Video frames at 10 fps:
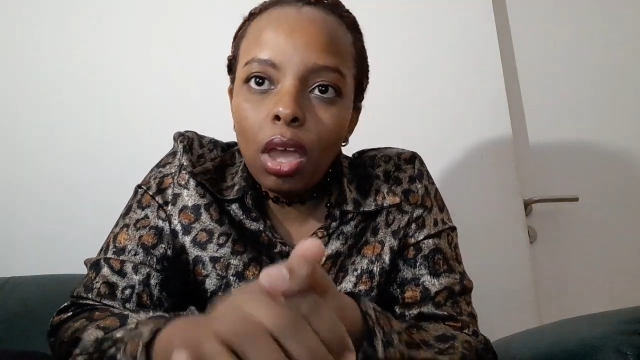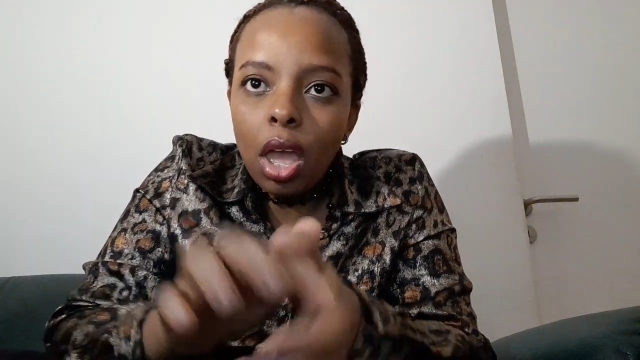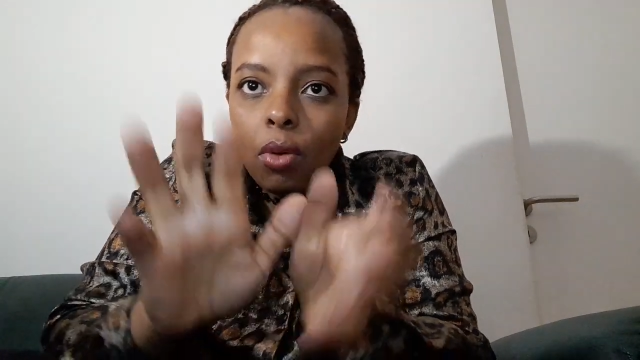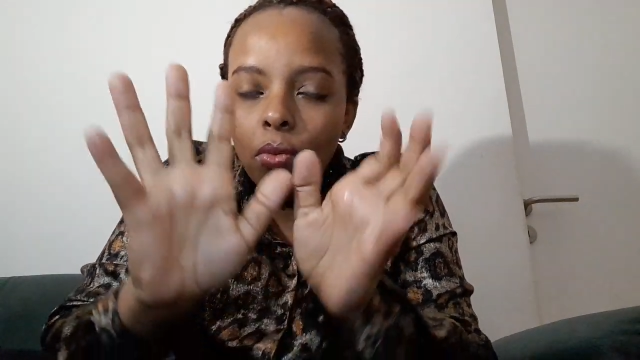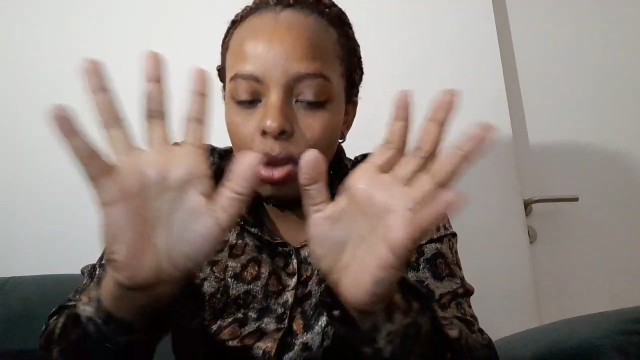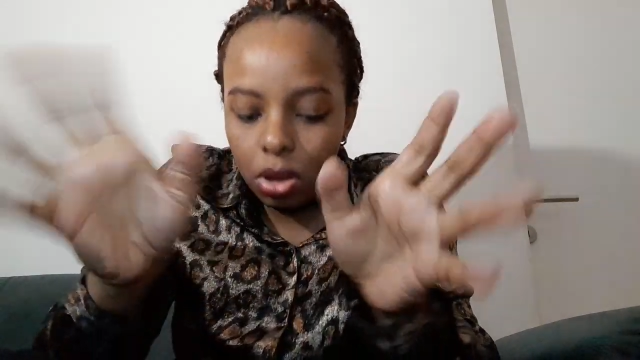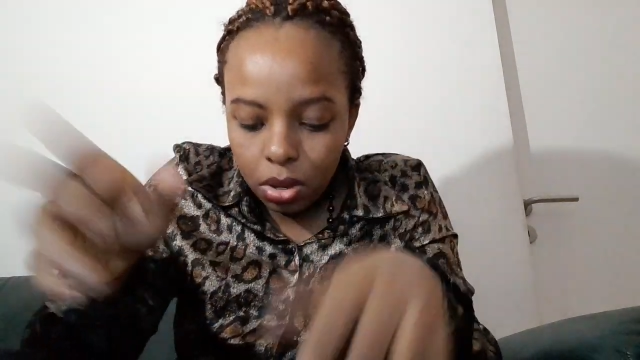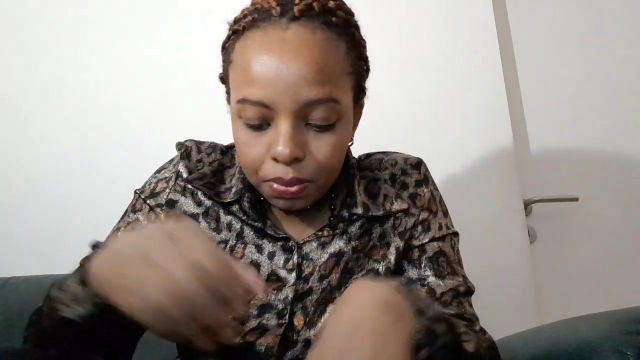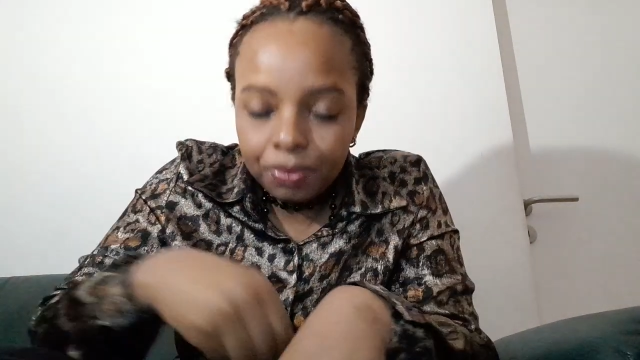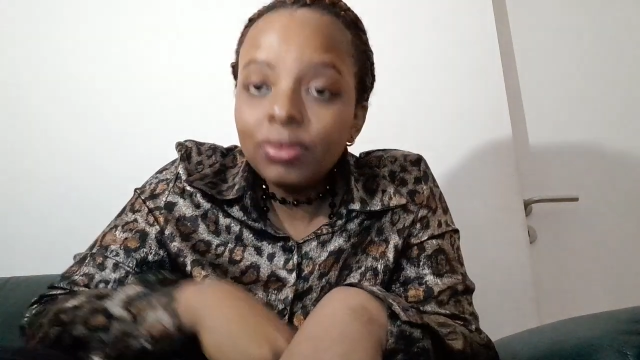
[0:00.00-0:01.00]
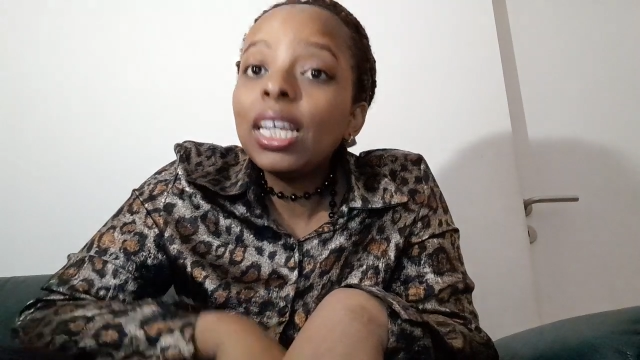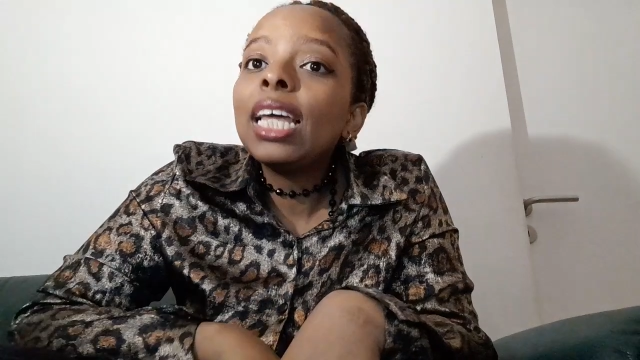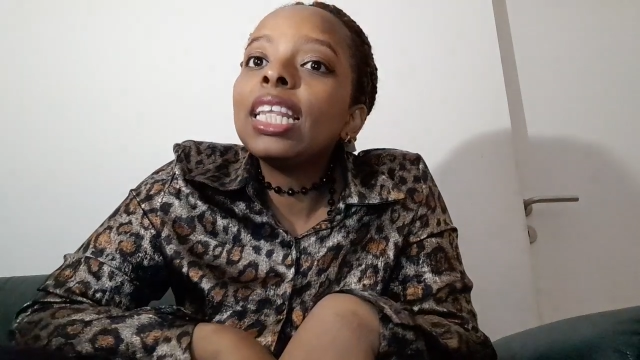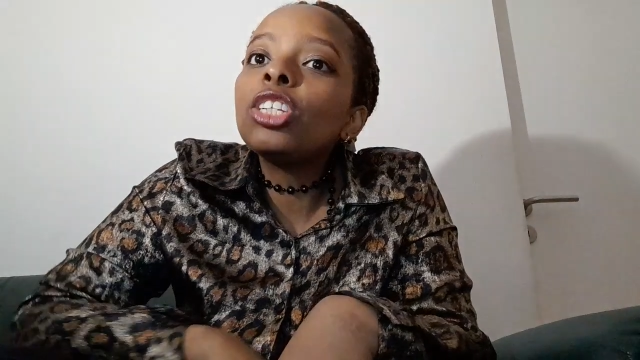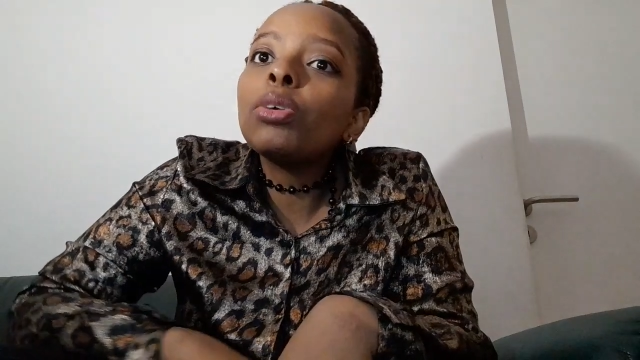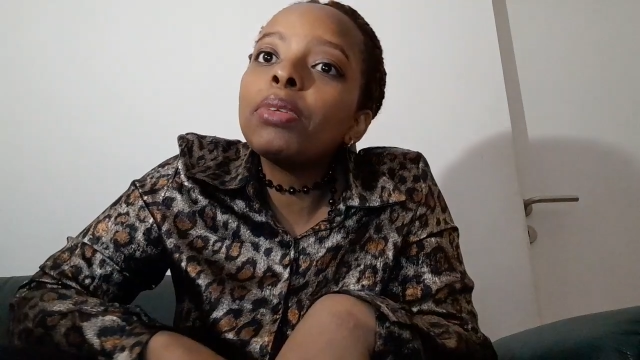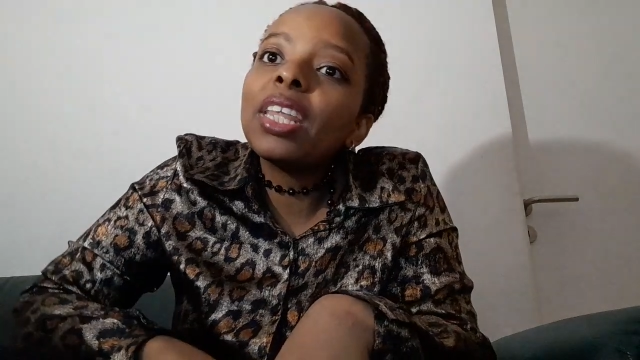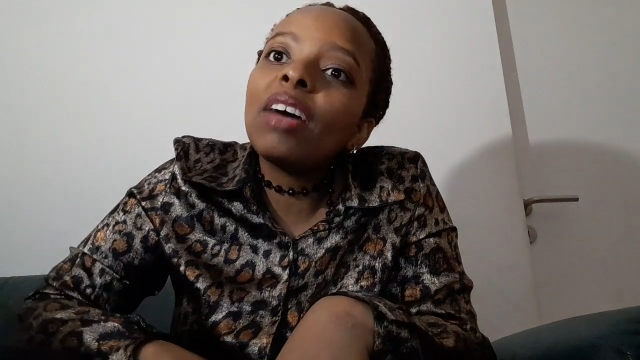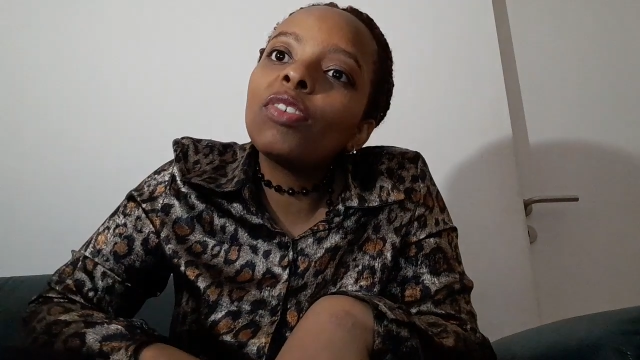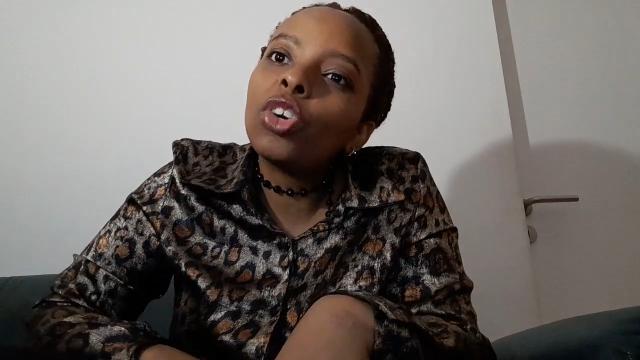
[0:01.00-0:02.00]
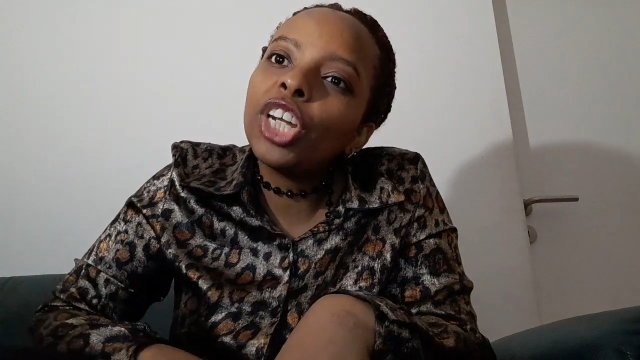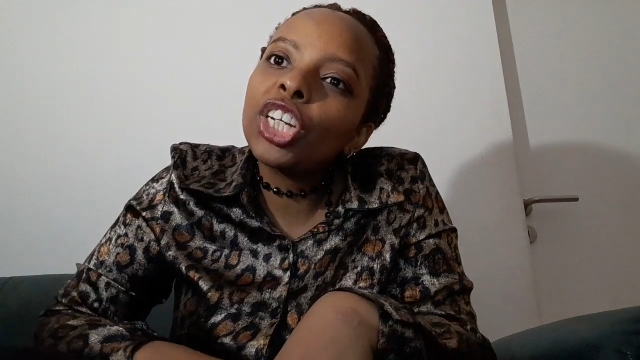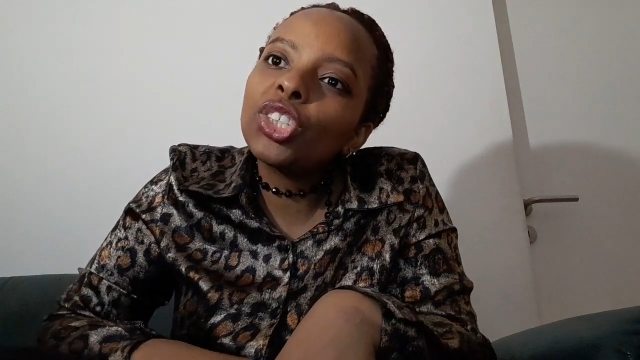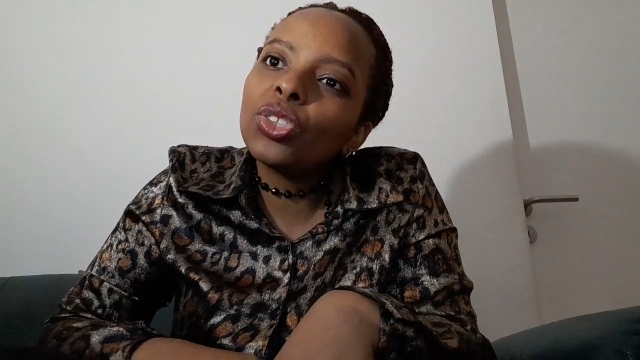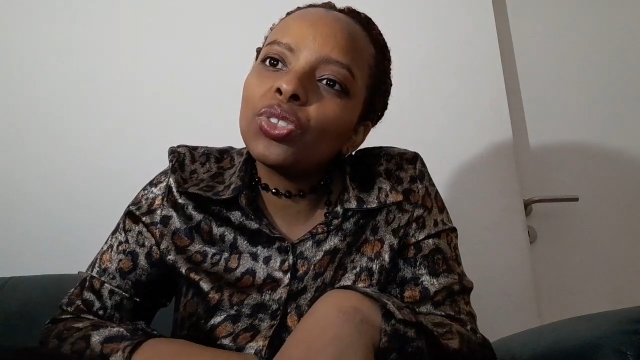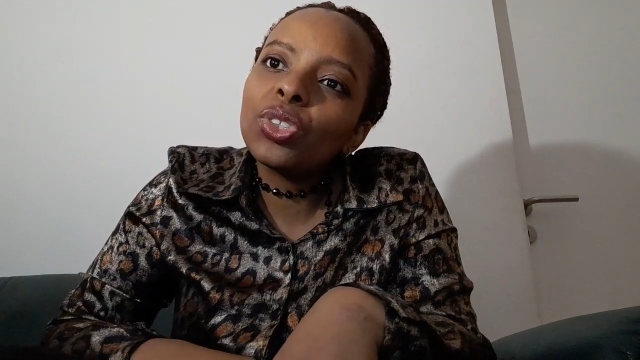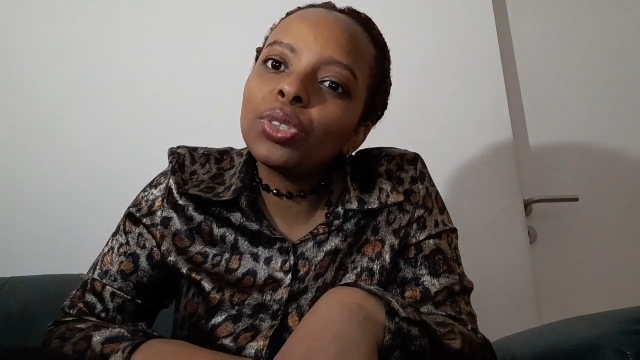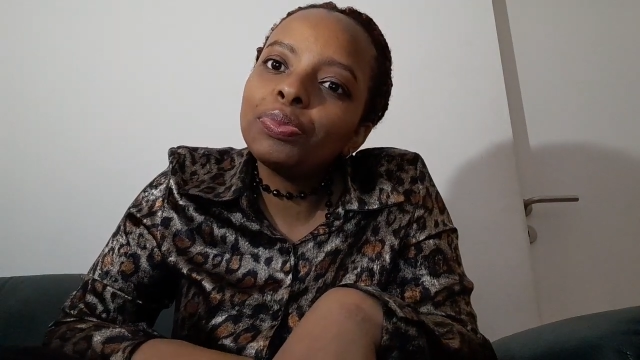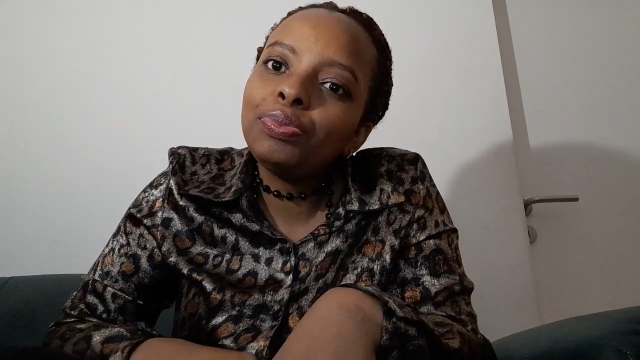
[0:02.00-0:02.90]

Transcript: Hello. Told me they have connections.